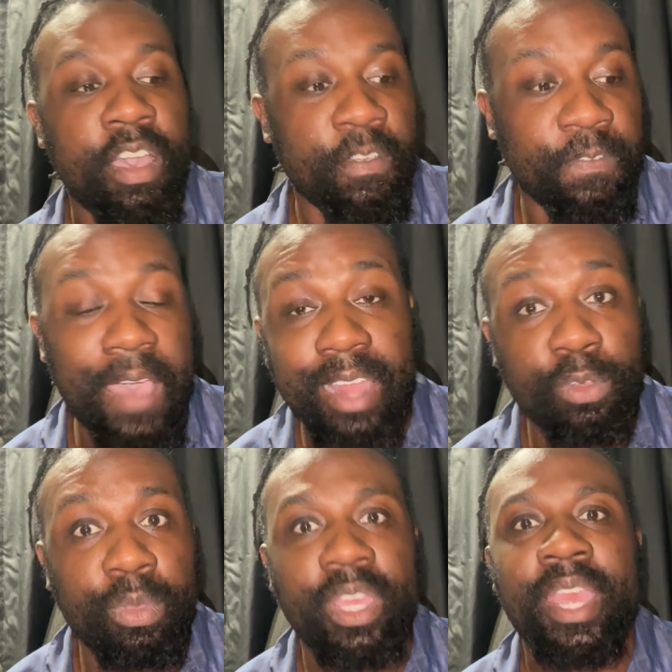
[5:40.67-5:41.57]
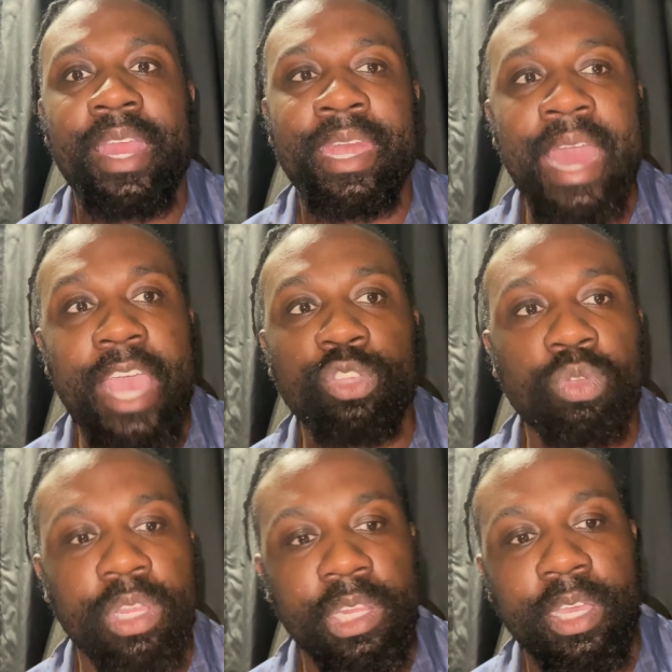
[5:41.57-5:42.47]
a following, now you
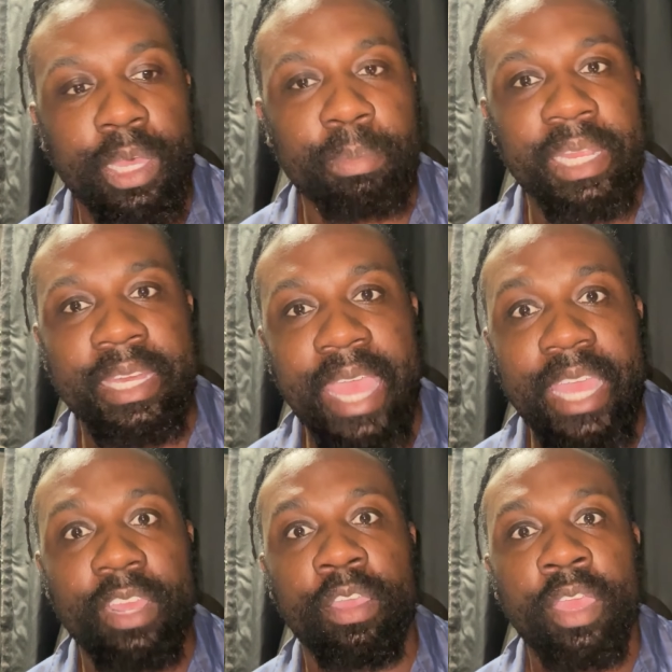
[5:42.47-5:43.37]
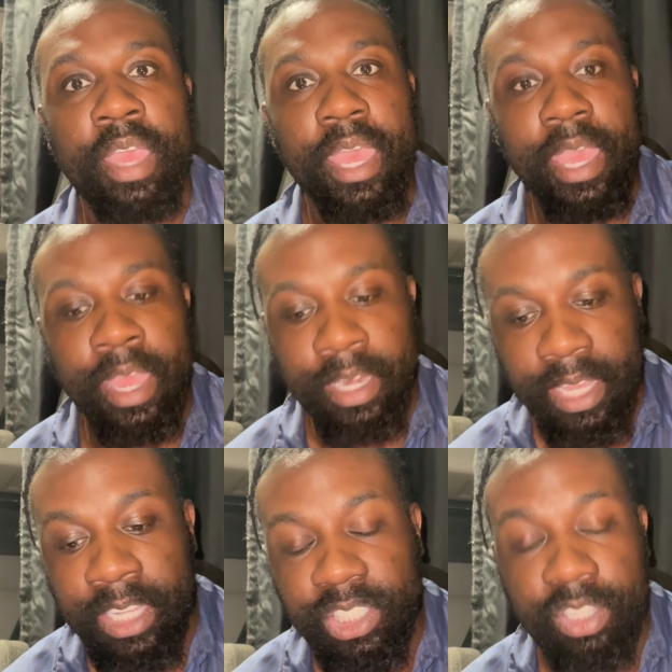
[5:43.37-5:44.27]
can look up the data in
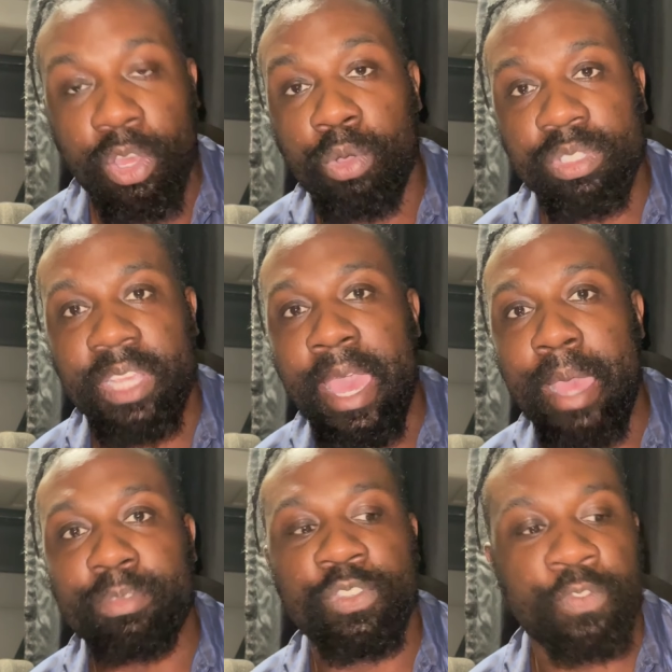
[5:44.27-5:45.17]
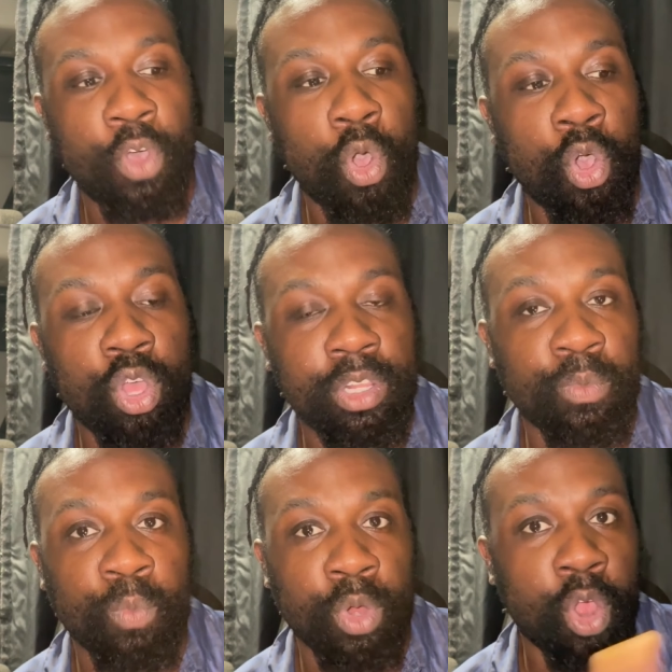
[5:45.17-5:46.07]
each of those apps for all the
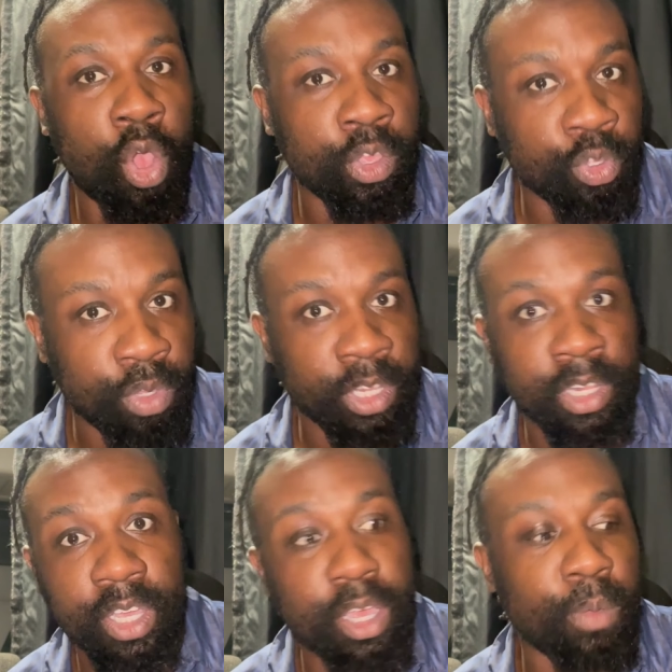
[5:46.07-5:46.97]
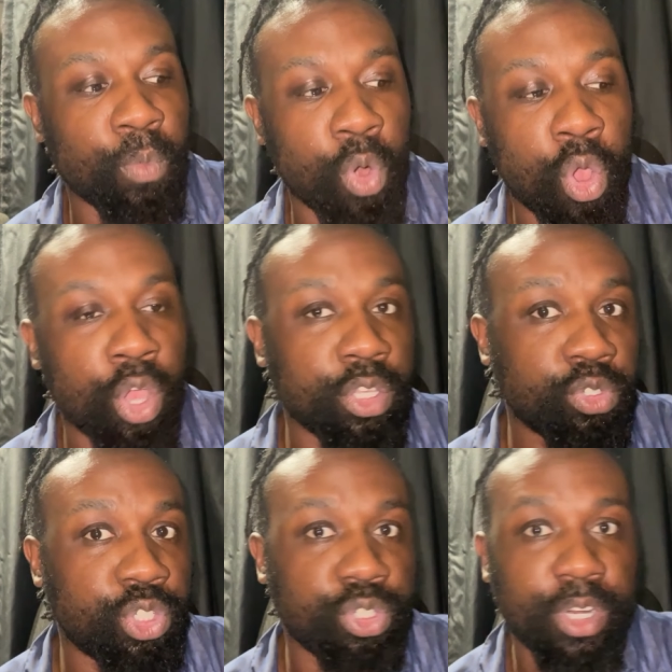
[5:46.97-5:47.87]
world. You could look up where all
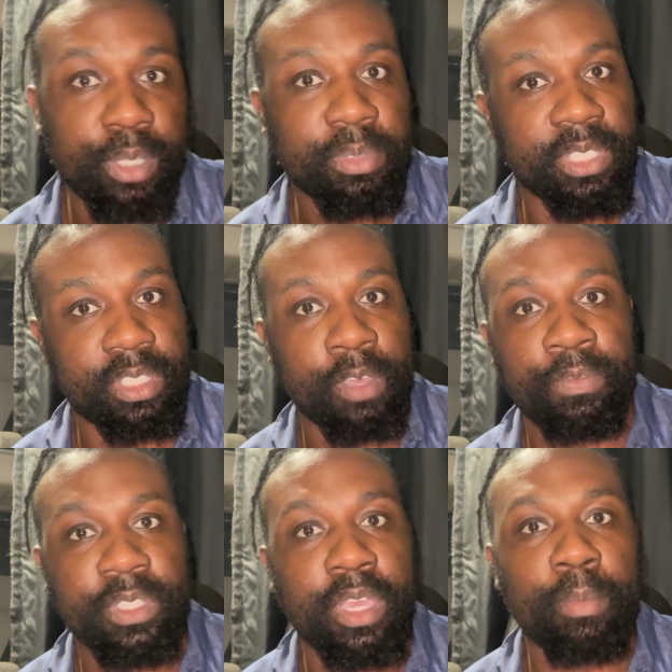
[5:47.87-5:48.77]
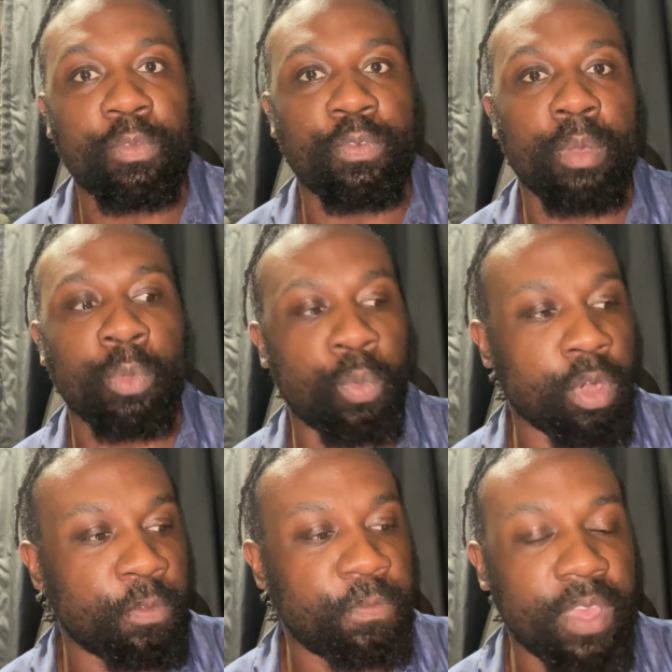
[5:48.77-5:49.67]
your streams and stuff is coming from, and
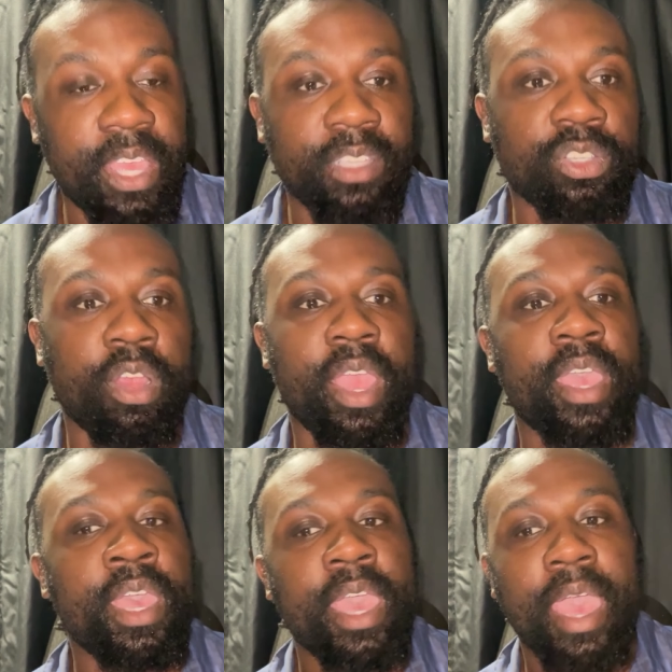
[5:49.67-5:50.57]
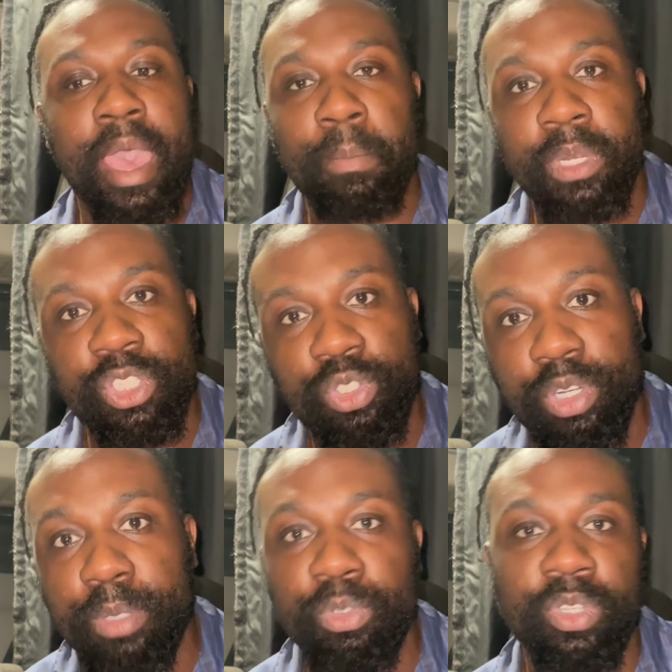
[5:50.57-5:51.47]
where the fans are at, and how many
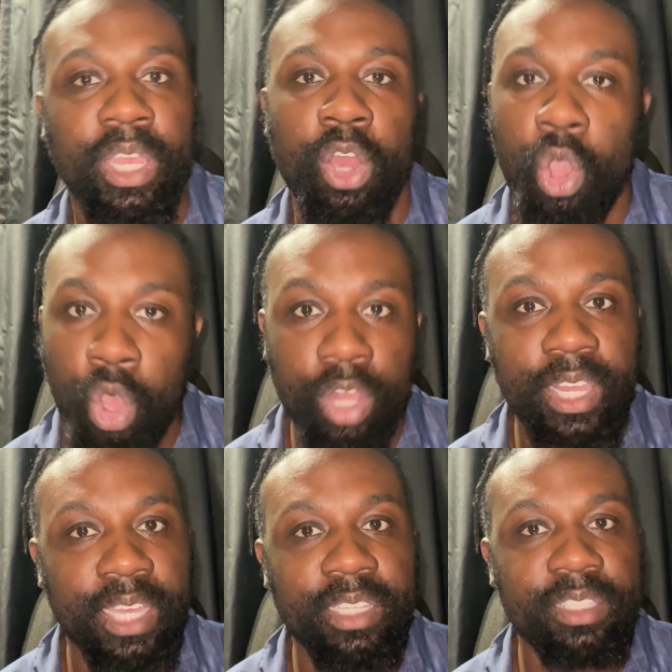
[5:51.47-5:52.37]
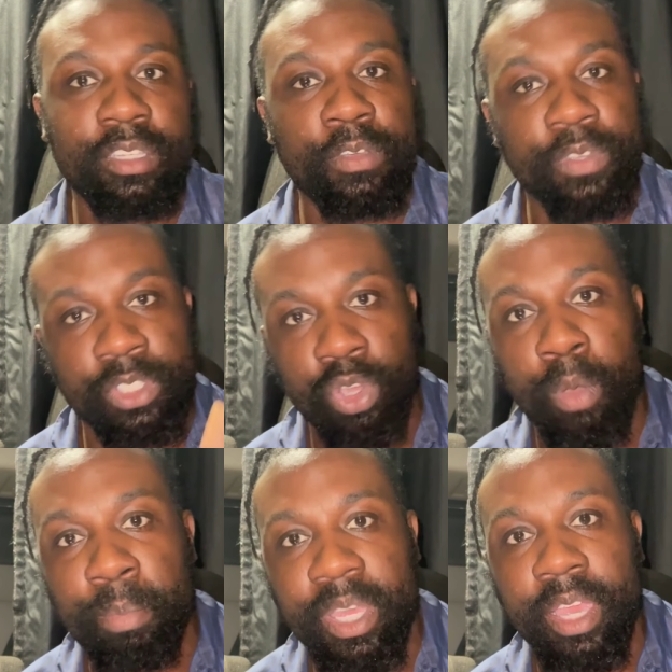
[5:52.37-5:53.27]
streams you getting. All that good stuff is
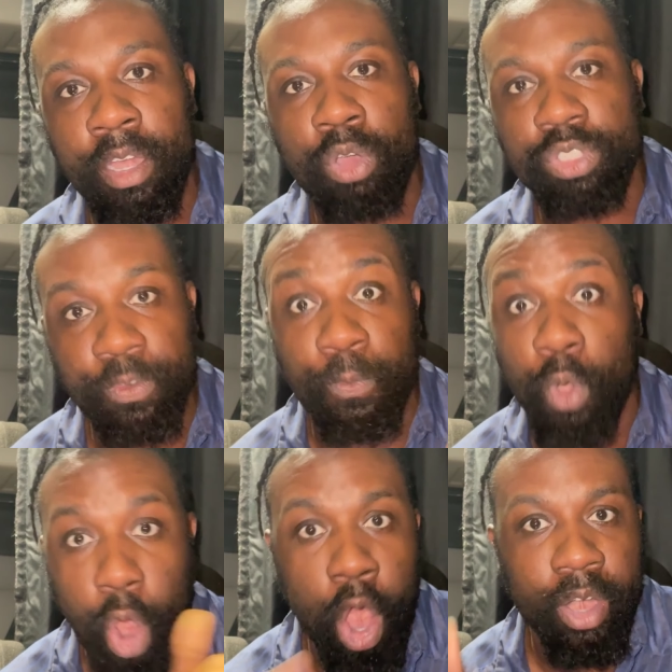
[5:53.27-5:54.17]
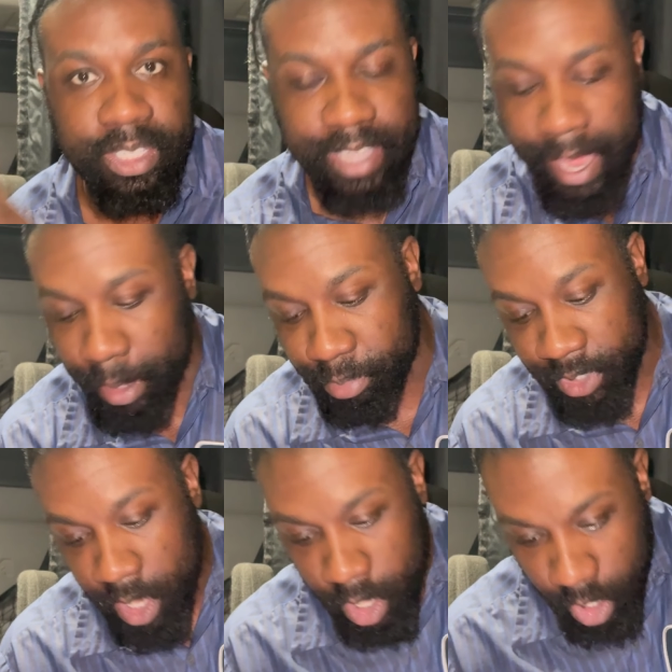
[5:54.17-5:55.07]
going to be in those for artist apps.
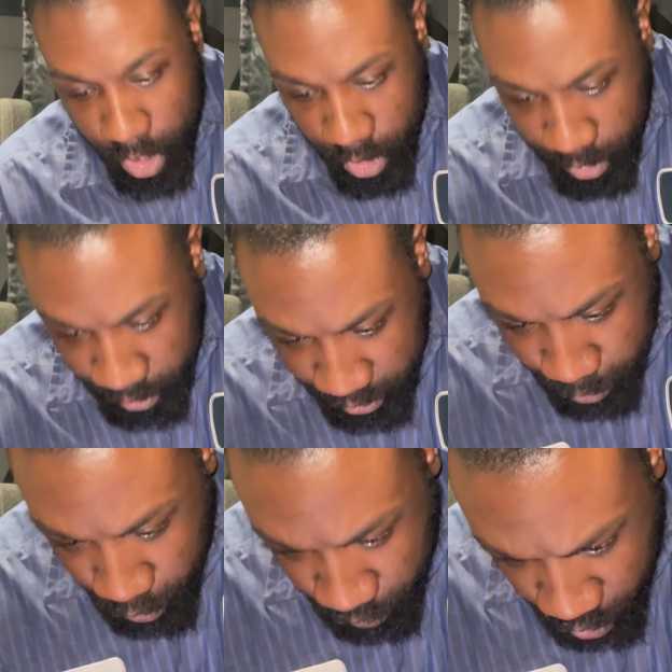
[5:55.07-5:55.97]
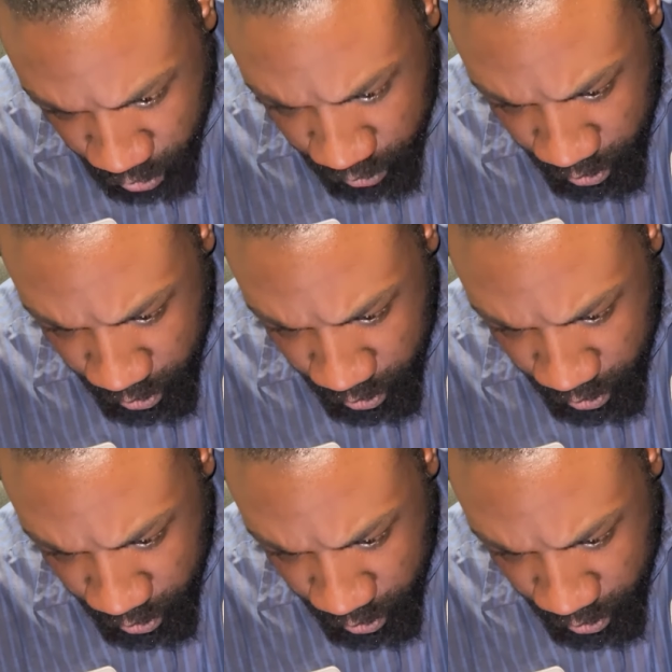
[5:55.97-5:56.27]
Let's move on.